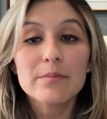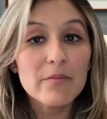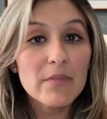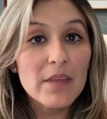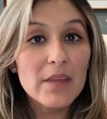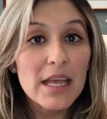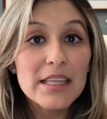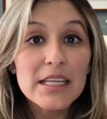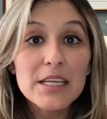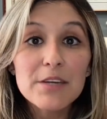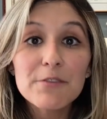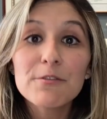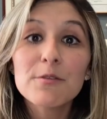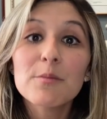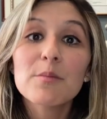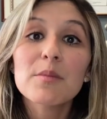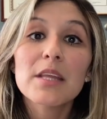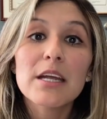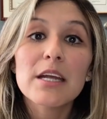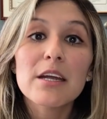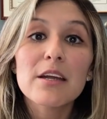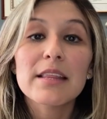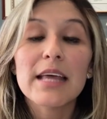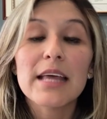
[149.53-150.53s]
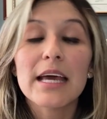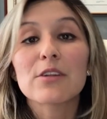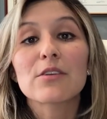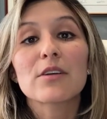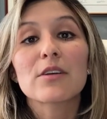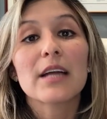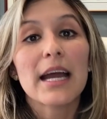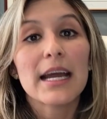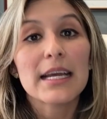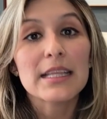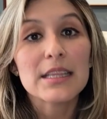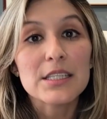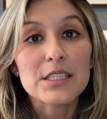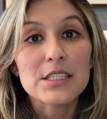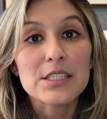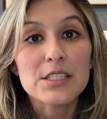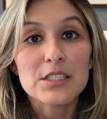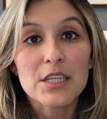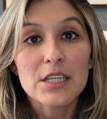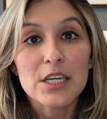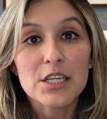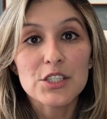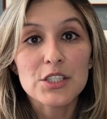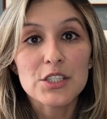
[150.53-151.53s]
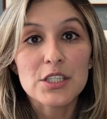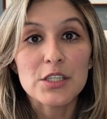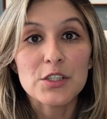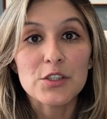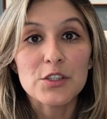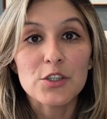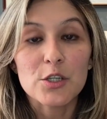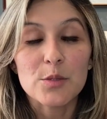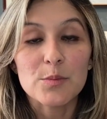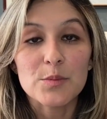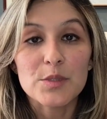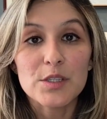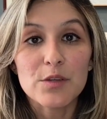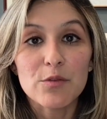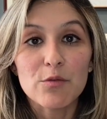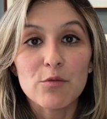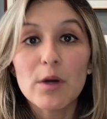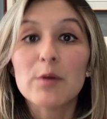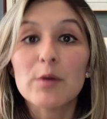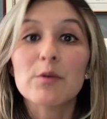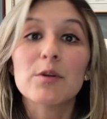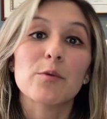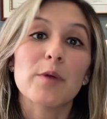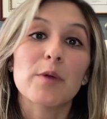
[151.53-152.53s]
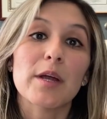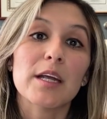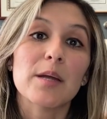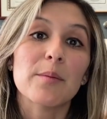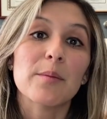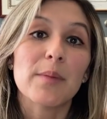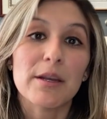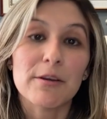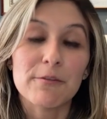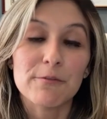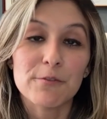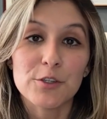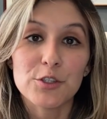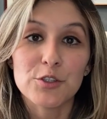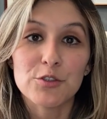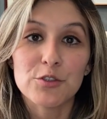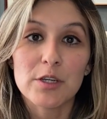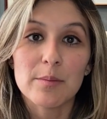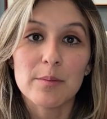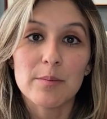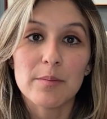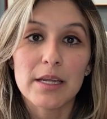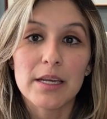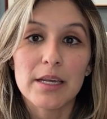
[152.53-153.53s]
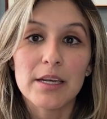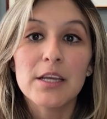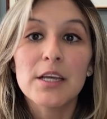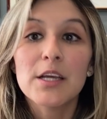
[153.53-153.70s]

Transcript: And then from there, that'll guide the discussion in terms of what we recommend for treatment.